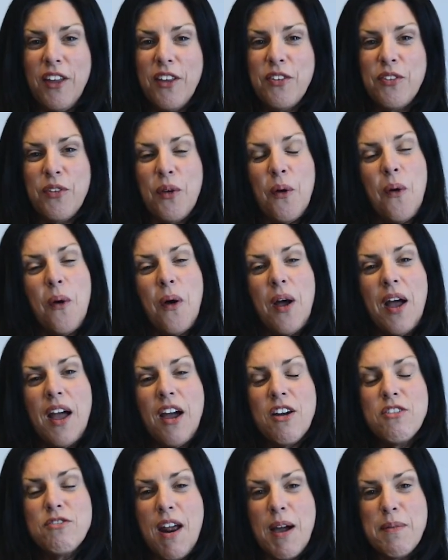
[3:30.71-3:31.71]
So,
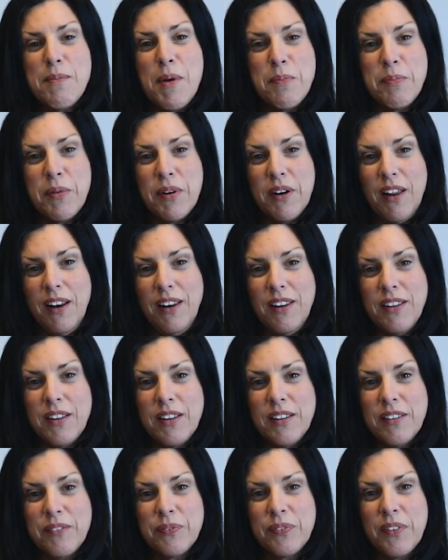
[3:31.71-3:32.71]
ramipril,
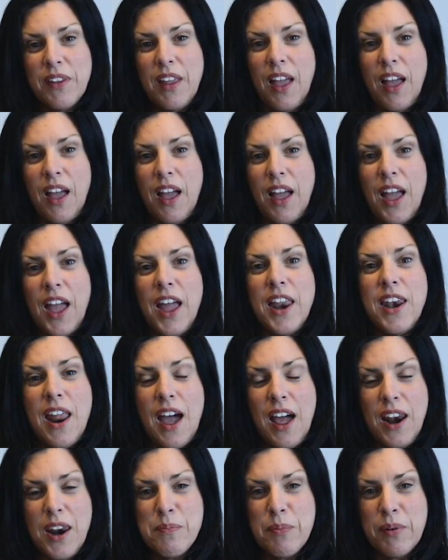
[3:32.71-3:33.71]

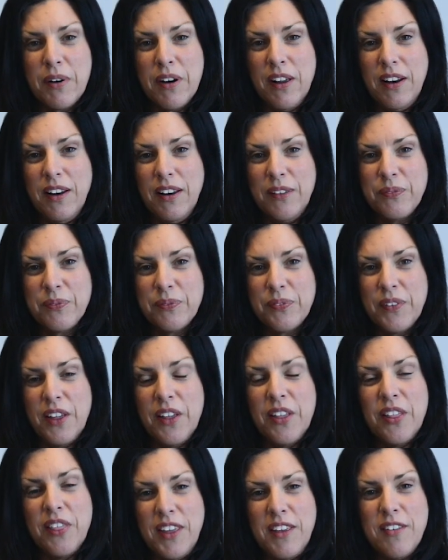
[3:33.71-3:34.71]
enalapril,
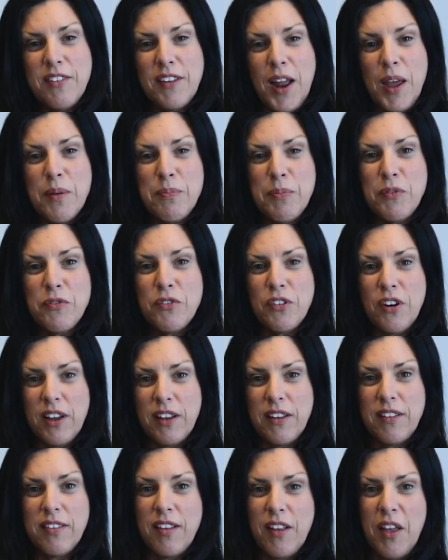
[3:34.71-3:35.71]
these type of
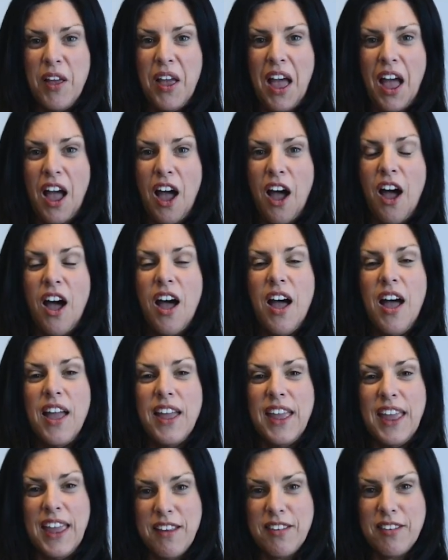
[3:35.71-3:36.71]
drugs are
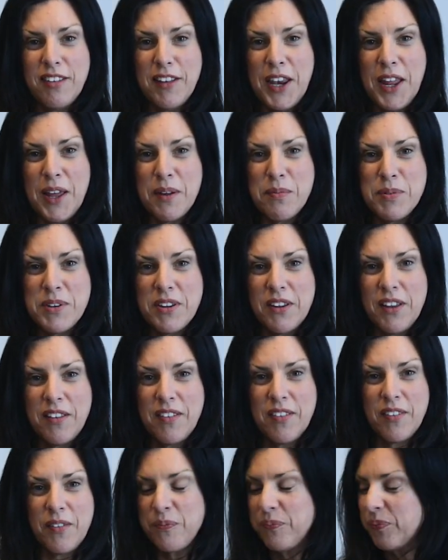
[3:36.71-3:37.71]
ACE
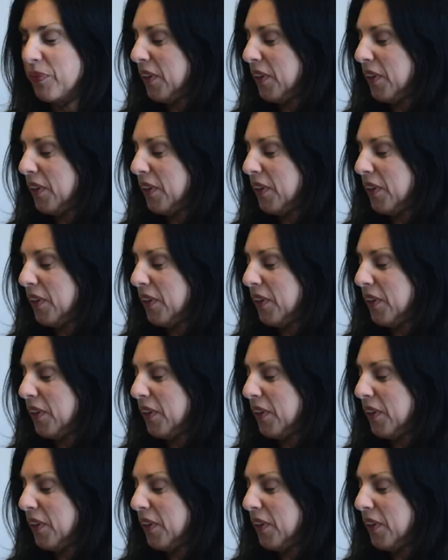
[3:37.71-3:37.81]
inhibitors.